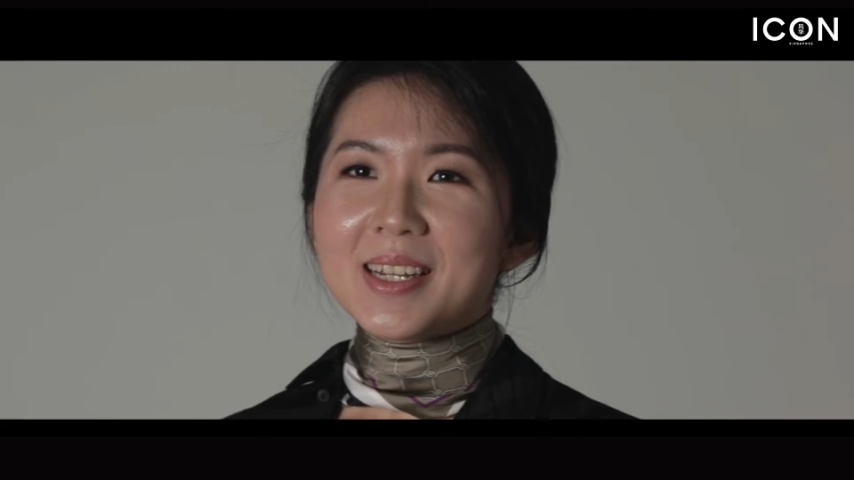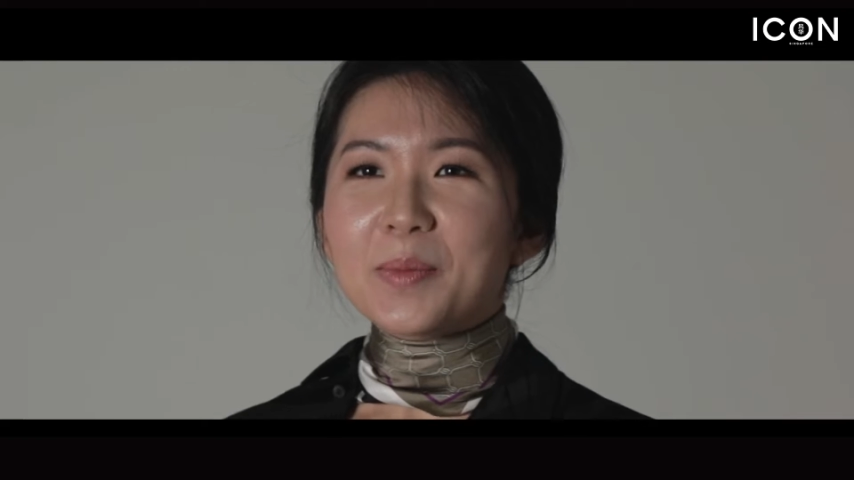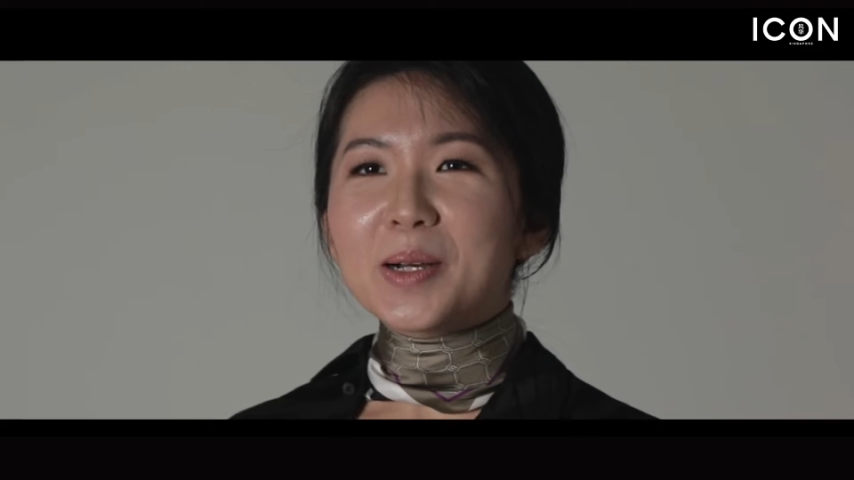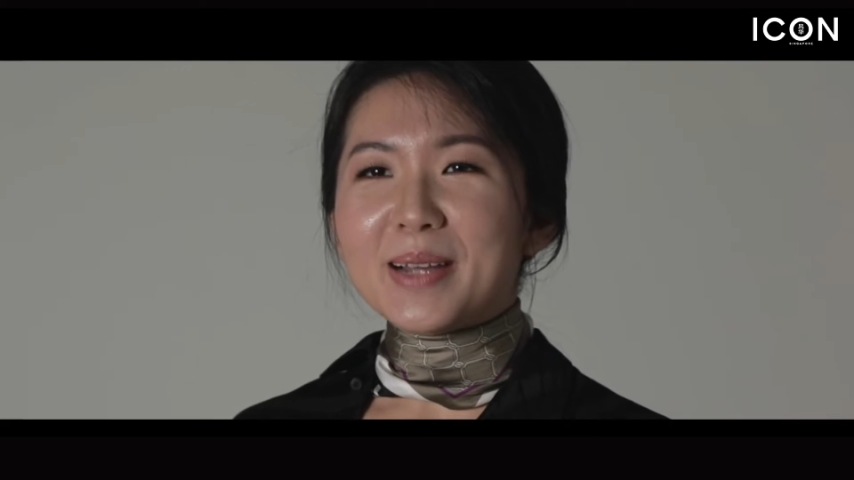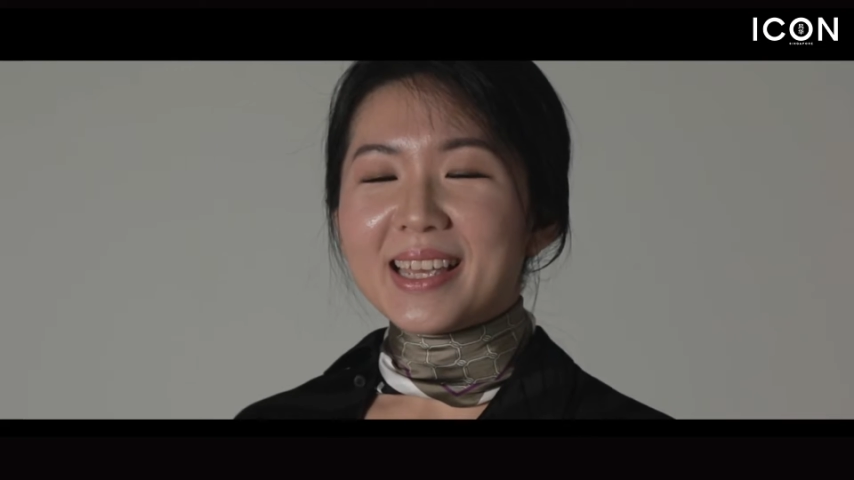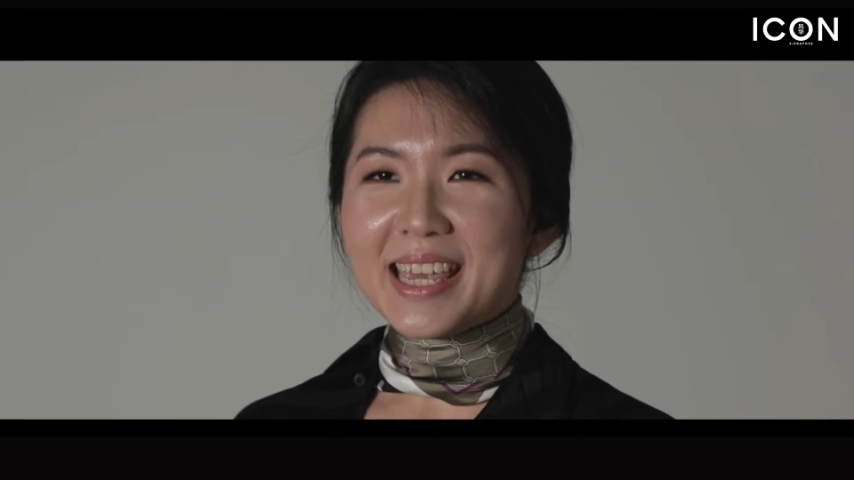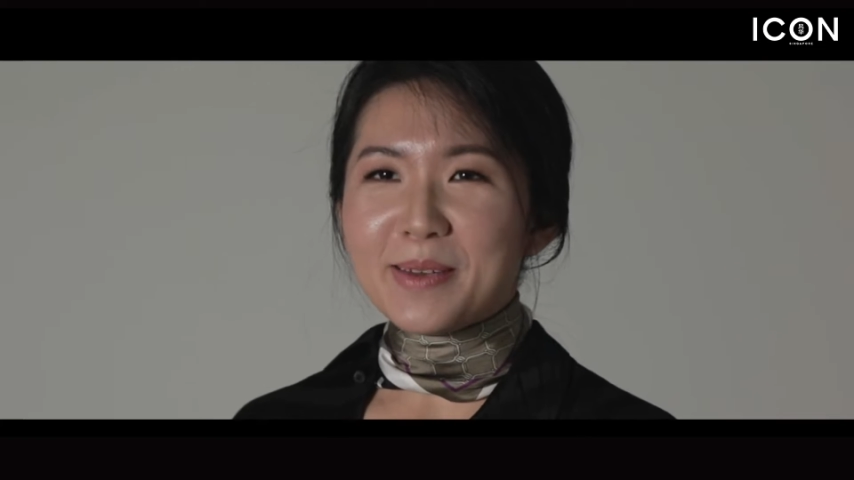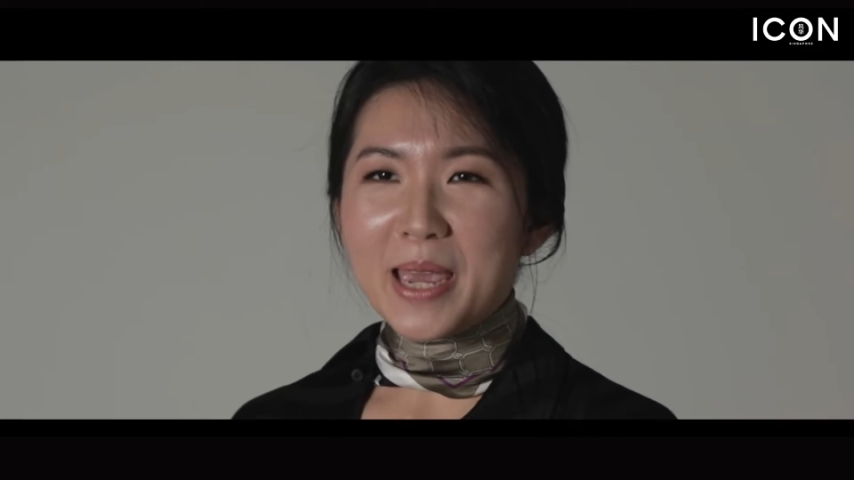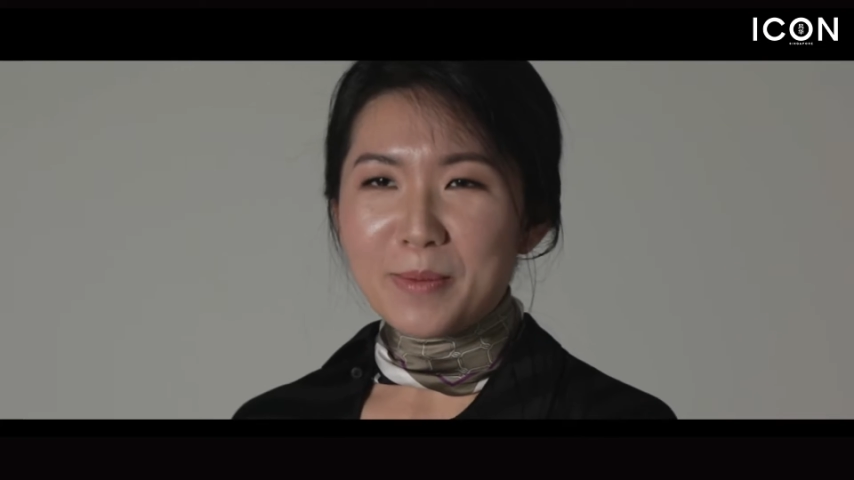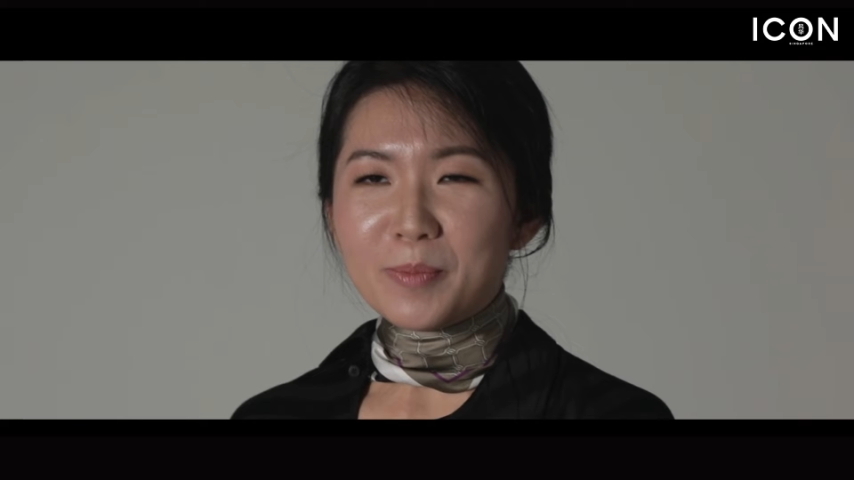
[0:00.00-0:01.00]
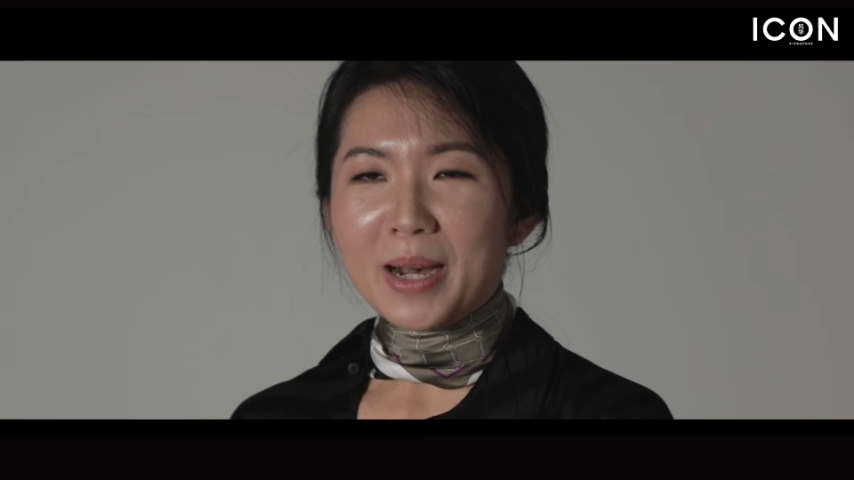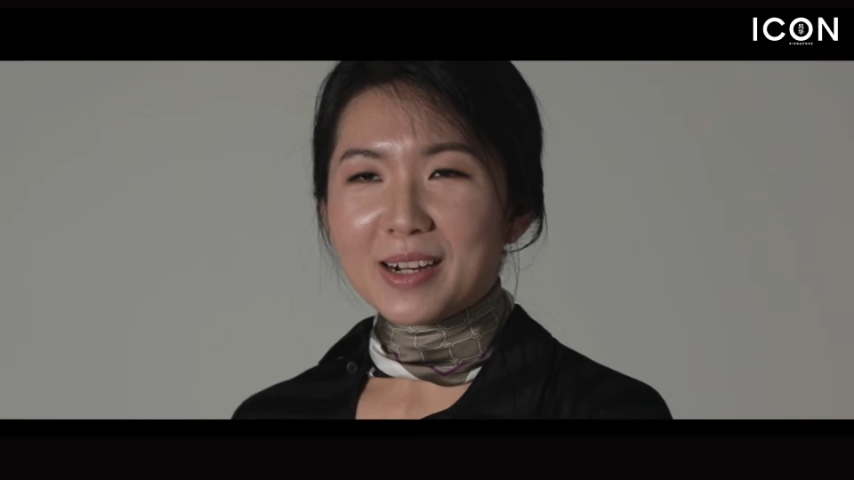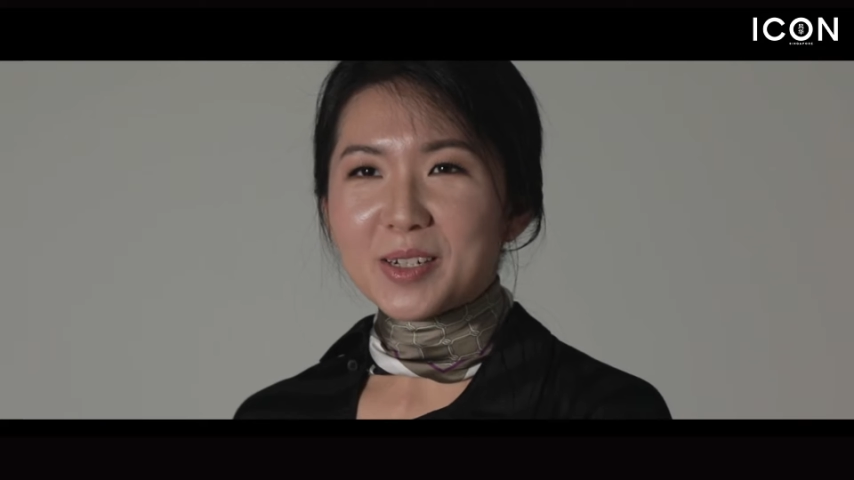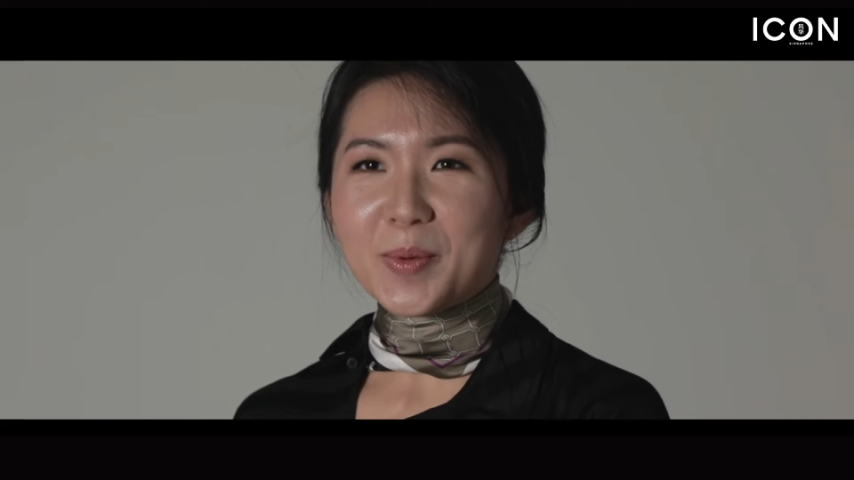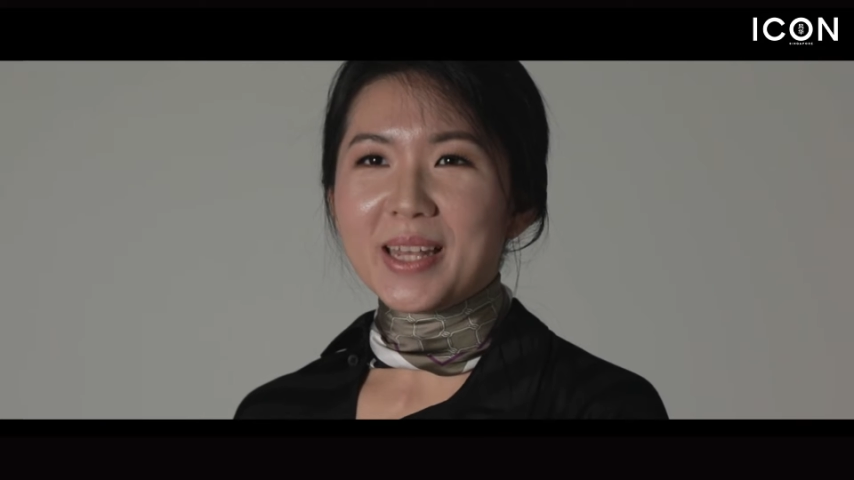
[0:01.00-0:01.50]
Perk by Kate came
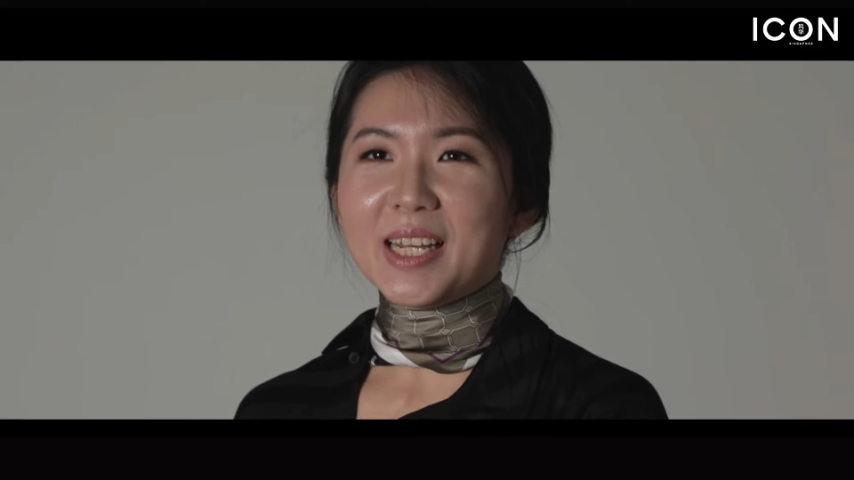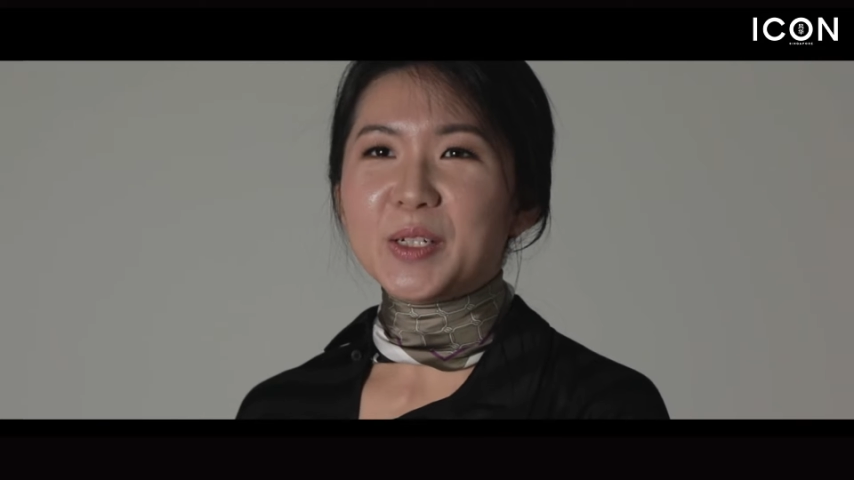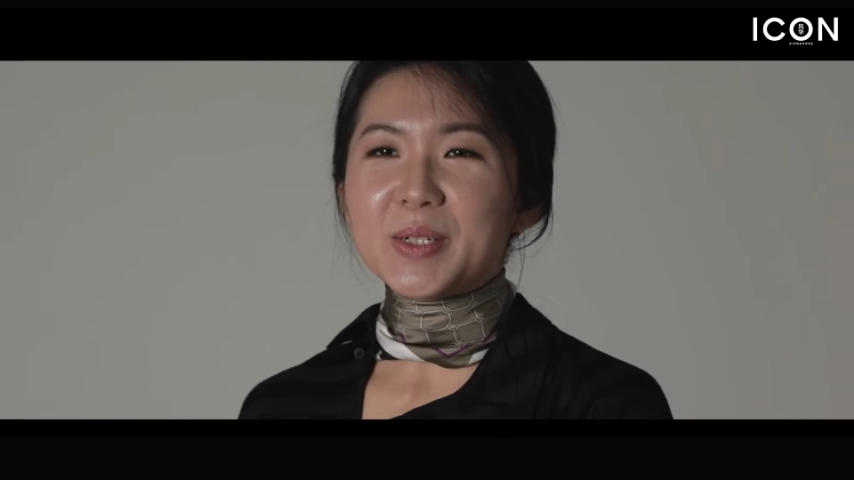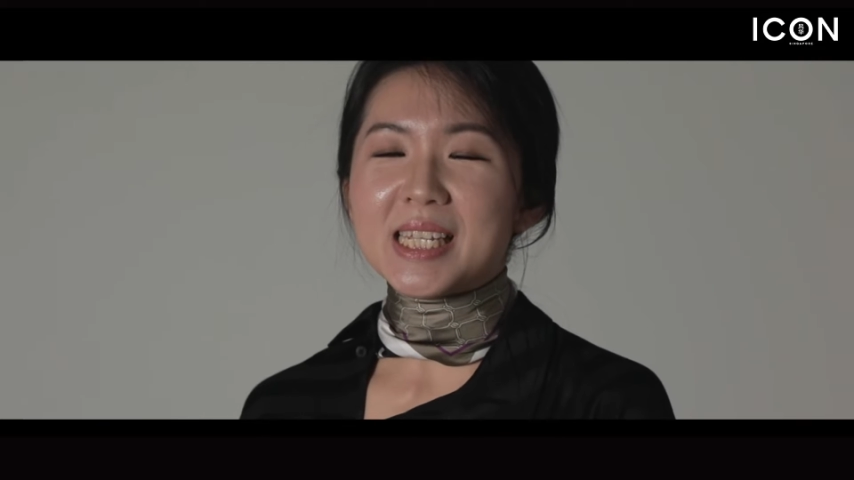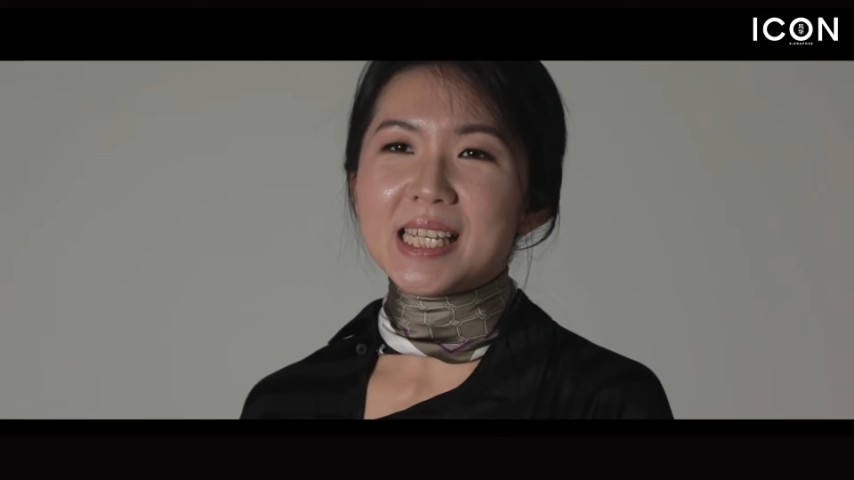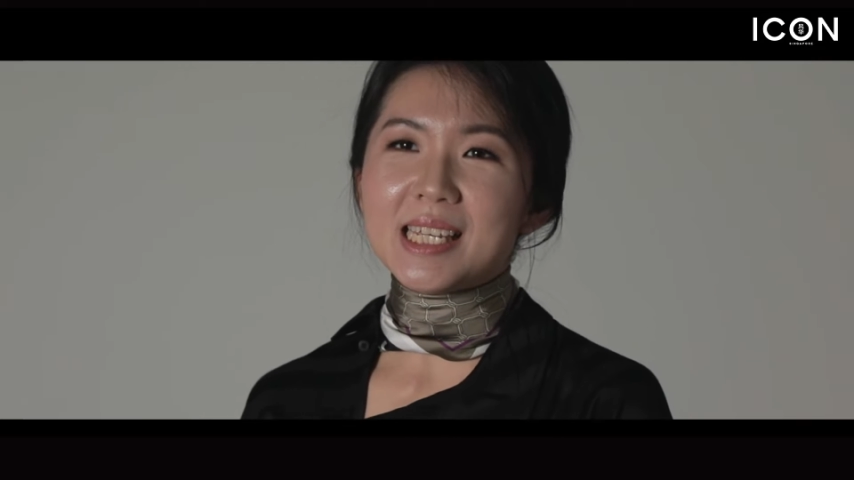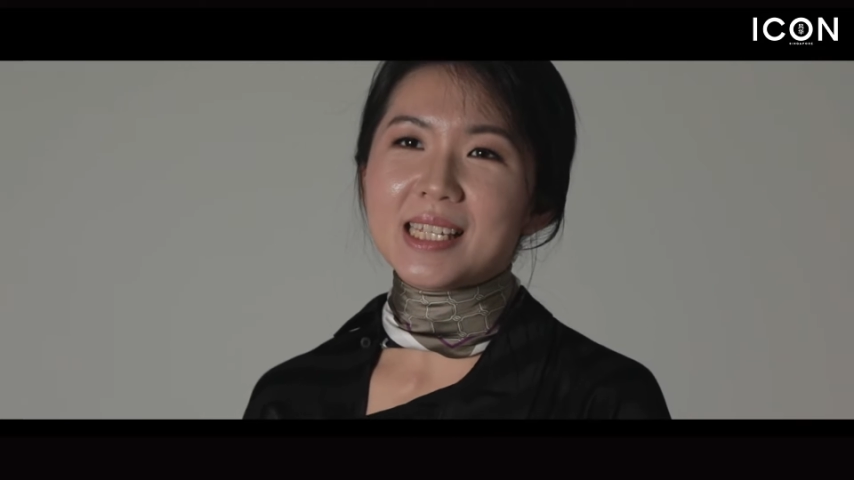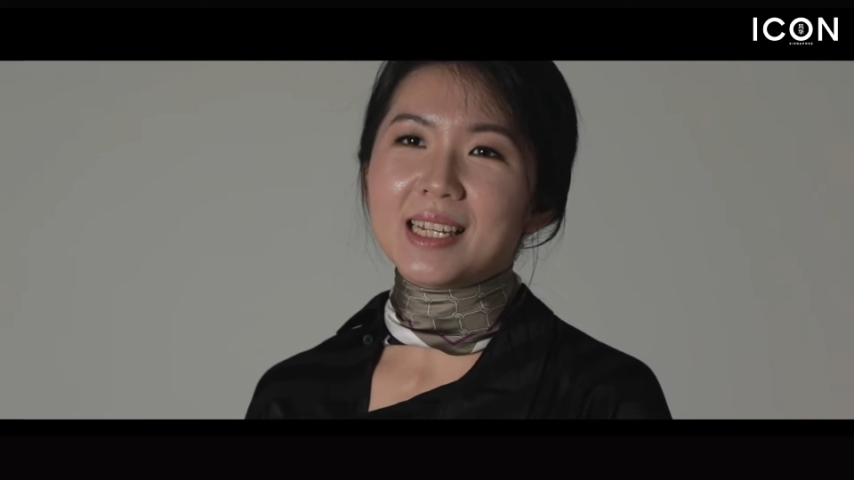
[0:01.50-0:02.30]
about when I noticed